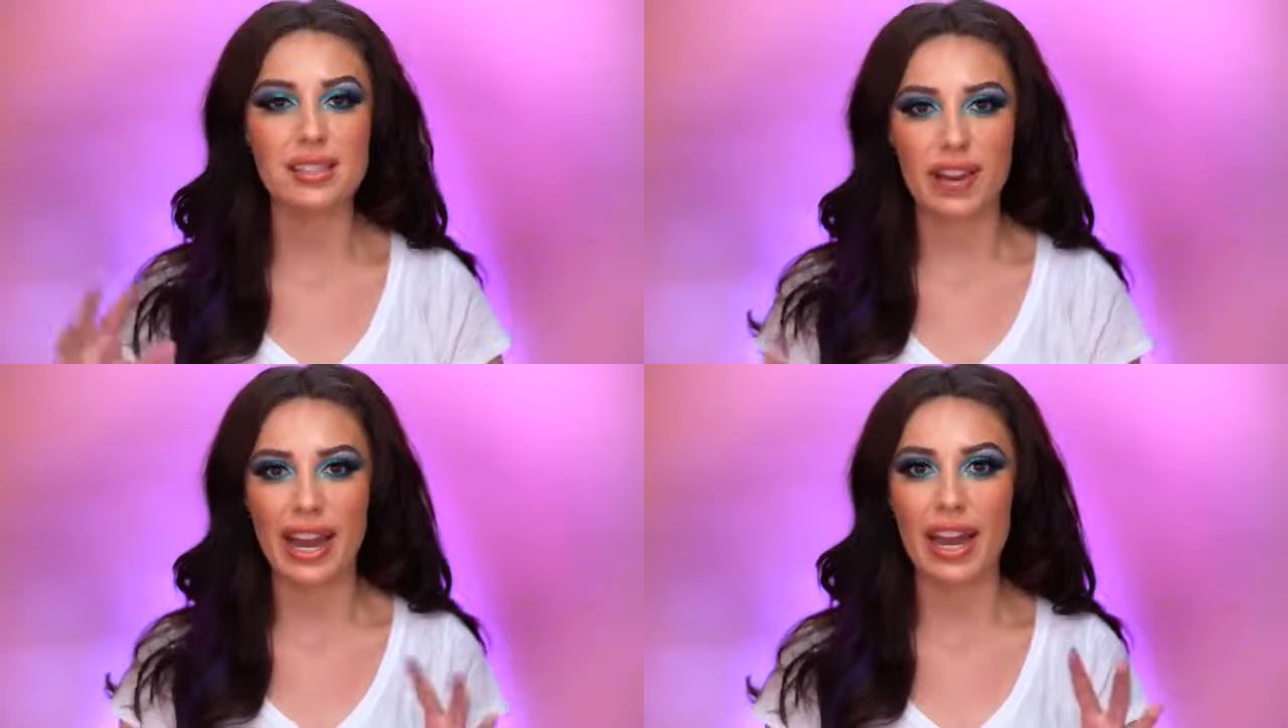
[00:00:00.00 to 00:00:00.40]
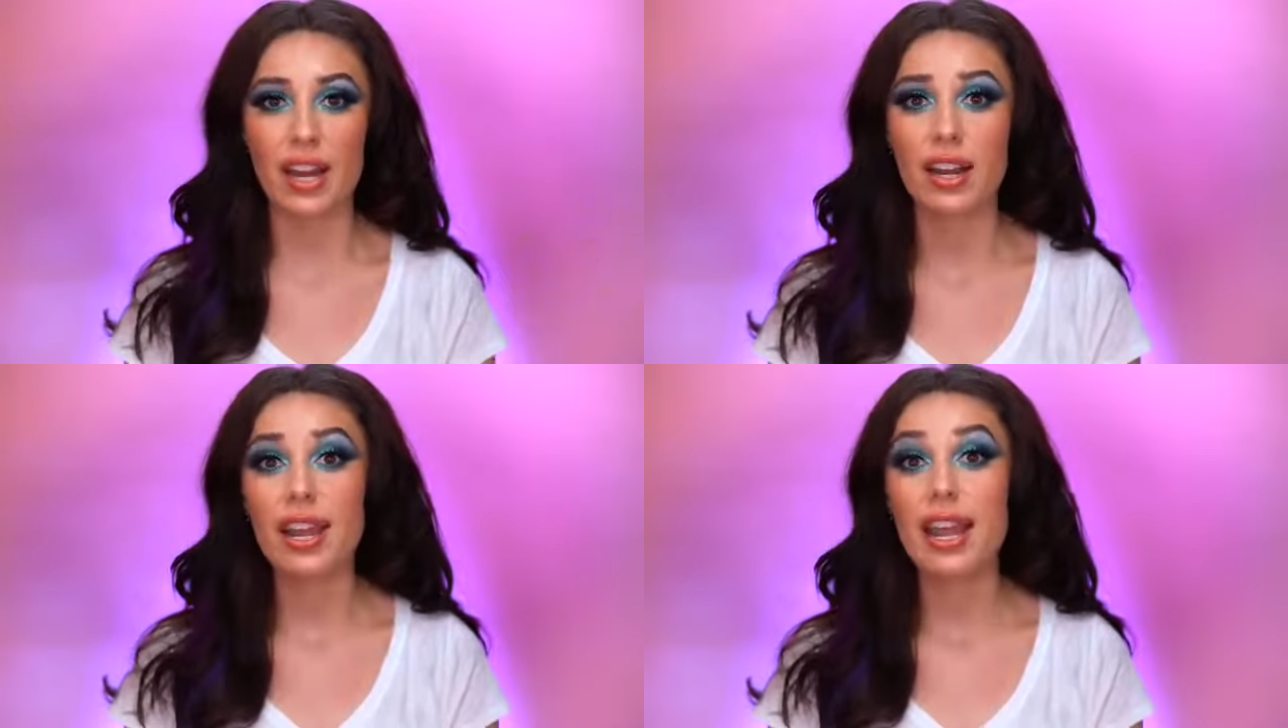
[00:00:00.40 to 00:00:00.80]
of
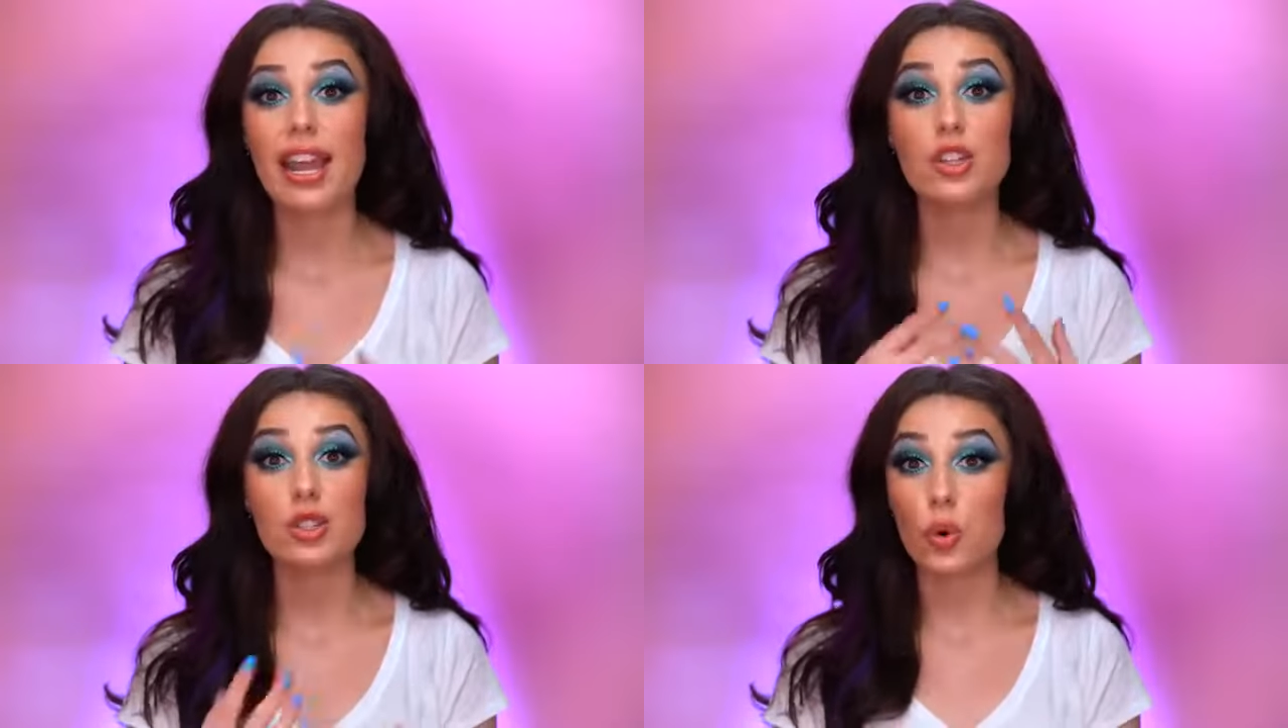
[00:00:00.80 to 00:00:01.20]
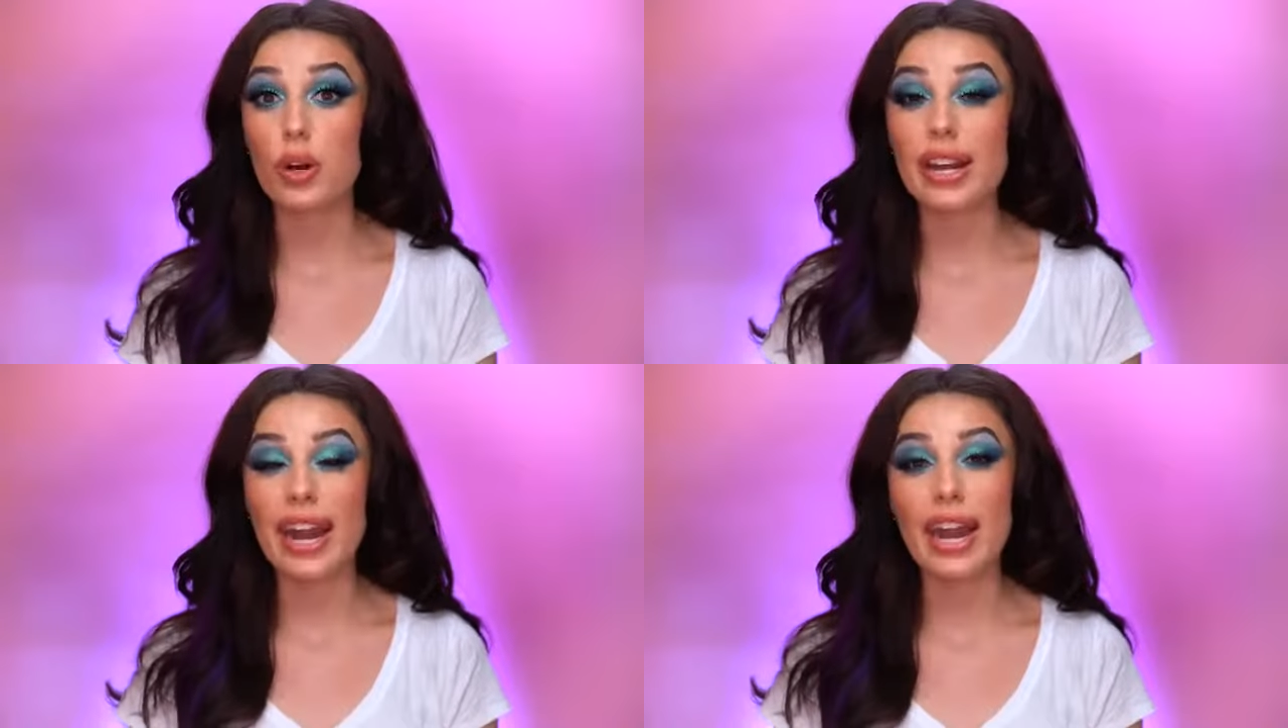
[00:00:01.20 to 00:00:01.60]
hair in
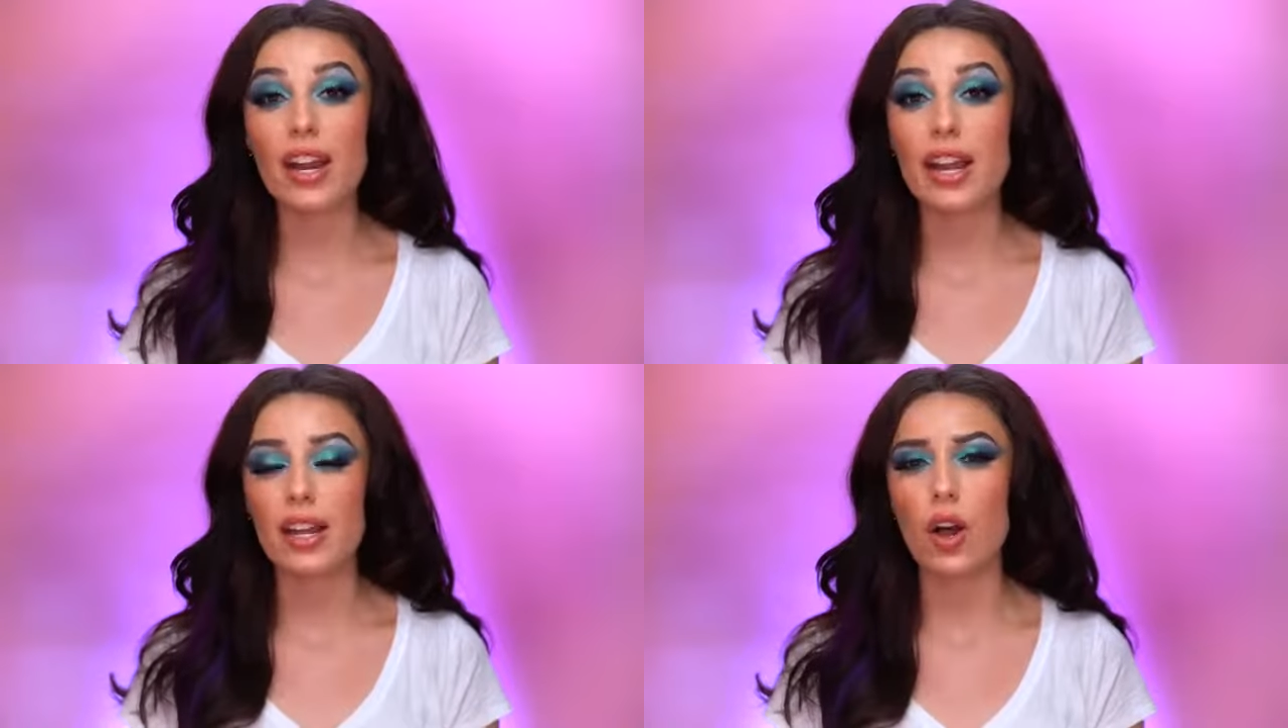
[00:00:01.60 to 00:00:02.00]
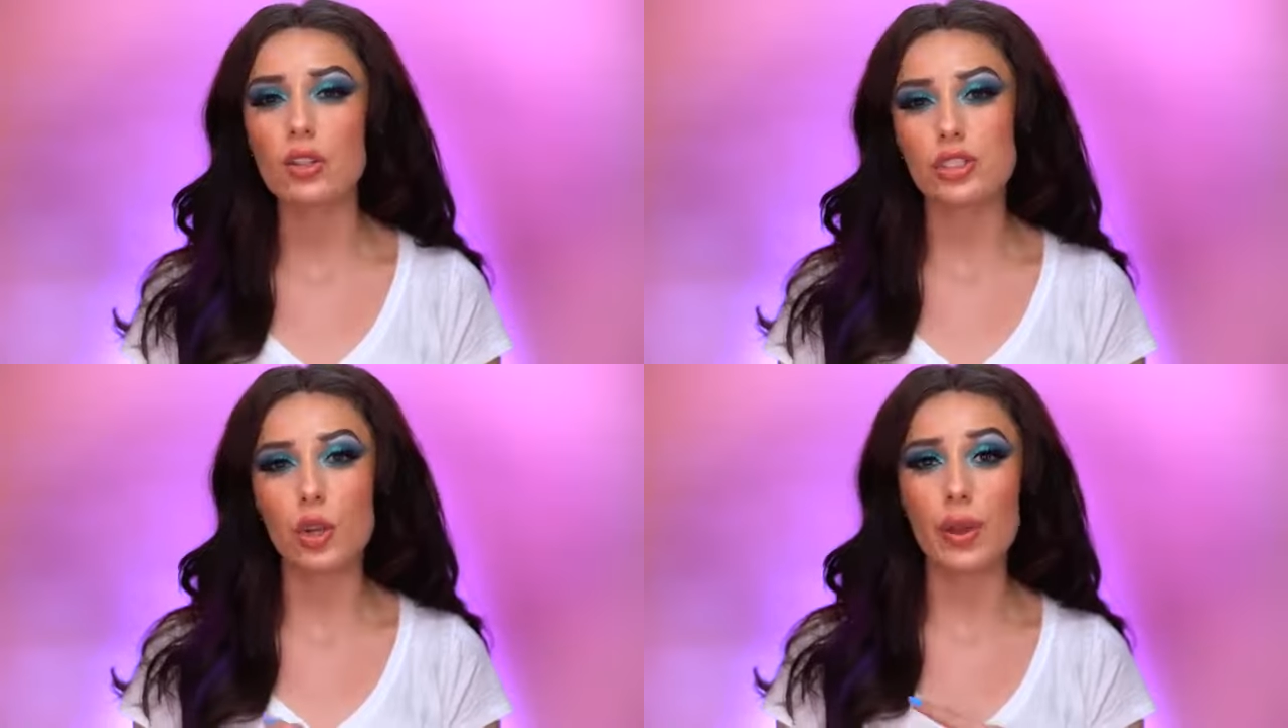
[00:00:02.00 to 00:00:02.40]
your hair and
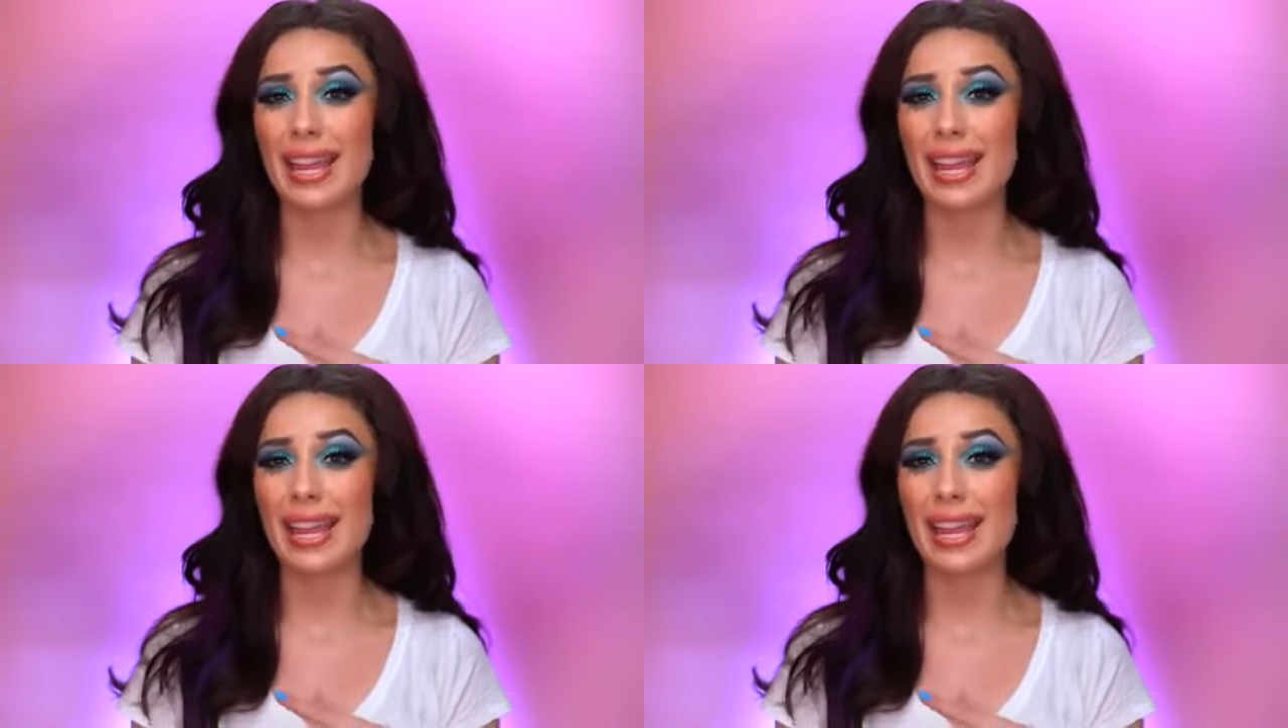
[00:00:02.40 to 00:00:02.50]
also